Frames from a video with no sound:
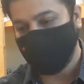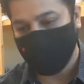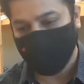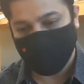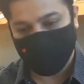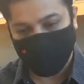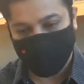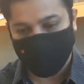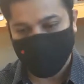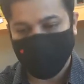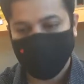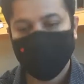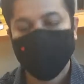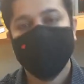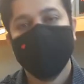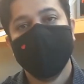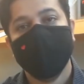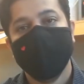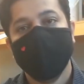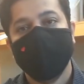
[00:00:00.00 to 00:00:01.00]
them
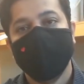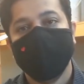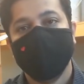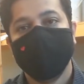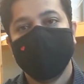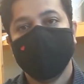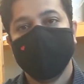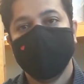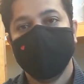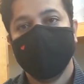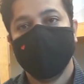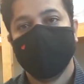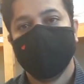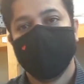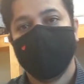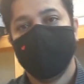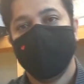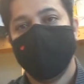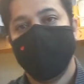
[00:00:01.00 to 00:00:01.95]
to do some